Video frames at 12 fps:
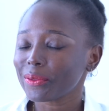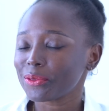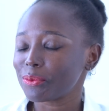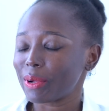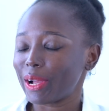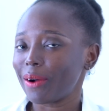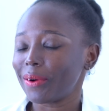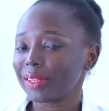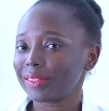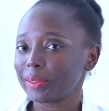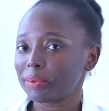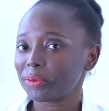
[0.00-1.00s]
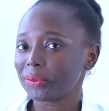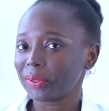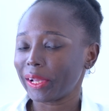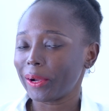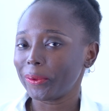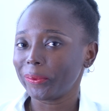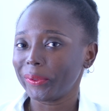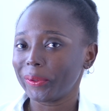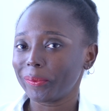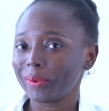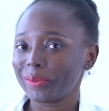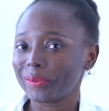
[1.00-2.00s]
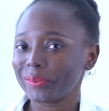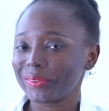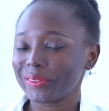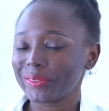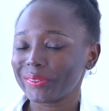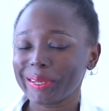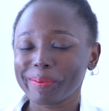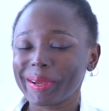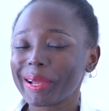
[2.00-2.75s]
those were our tips on how you increase your session time.